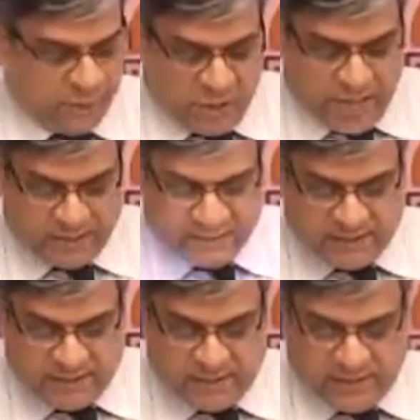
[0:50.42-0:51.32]

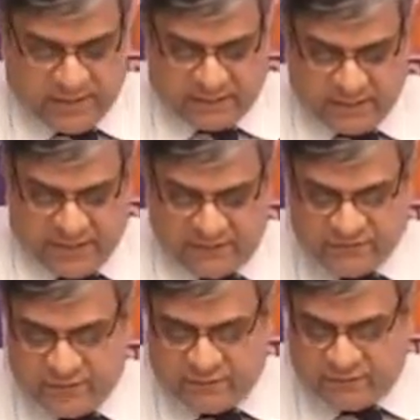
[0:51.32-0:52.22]
Products that
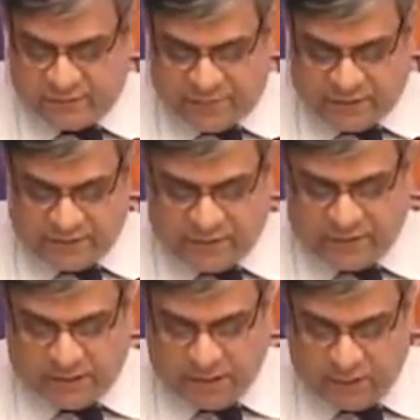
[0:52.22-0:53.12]
relieve some of the pressure
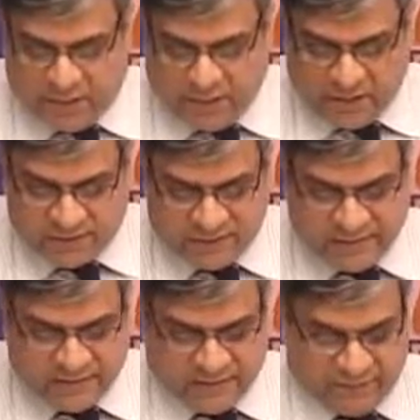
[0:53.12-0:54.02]
that we
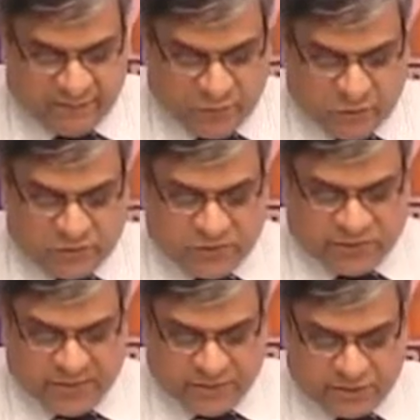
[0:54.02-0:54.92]
ourselves imposed
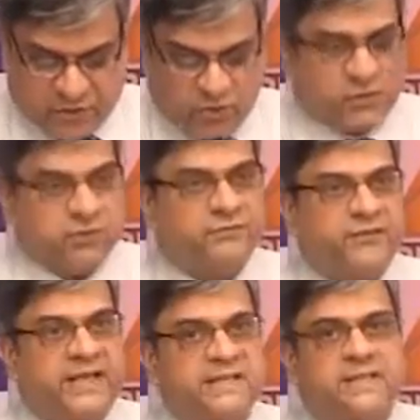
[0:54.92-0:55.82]
on the natural order
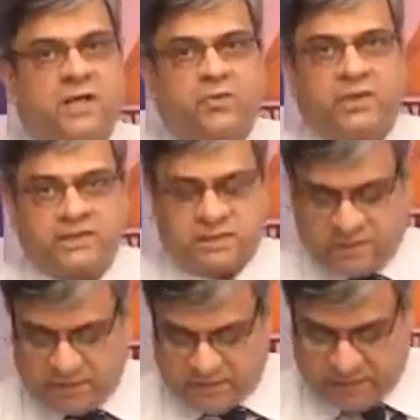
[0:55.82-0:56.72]
of things around
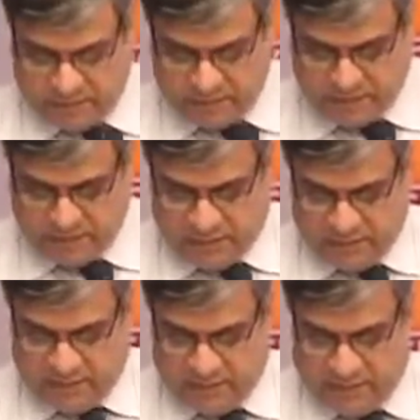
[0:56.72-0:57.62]
us.
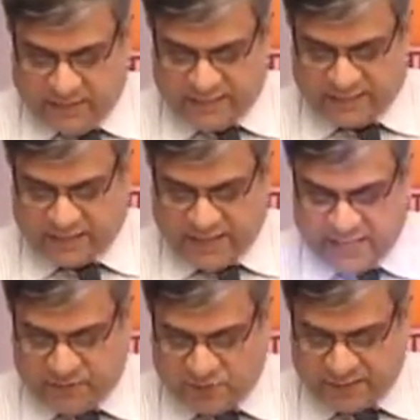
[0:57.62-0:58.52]
It's
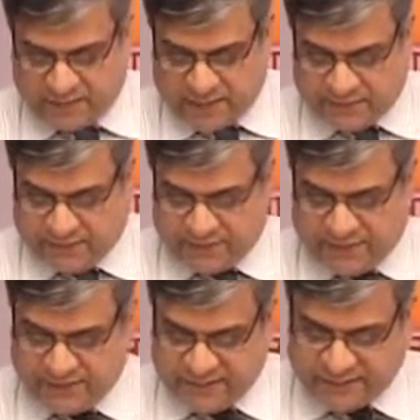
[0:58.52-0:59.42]
time we started
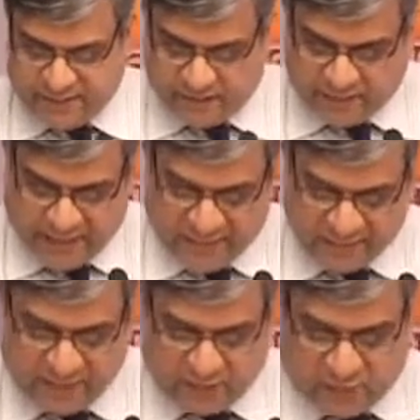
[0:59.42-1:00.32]
redressing the
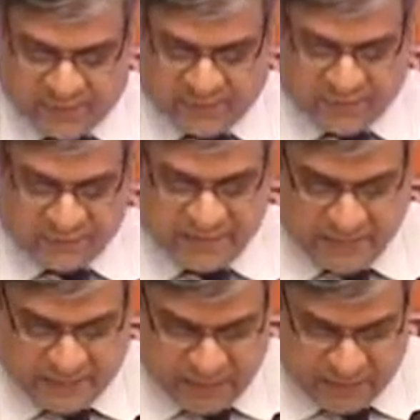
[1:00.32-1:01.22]
balance that we have
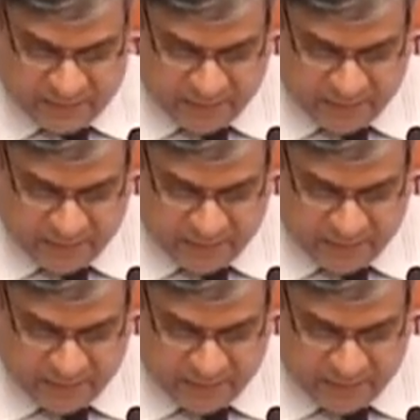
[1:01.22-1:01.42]
upset.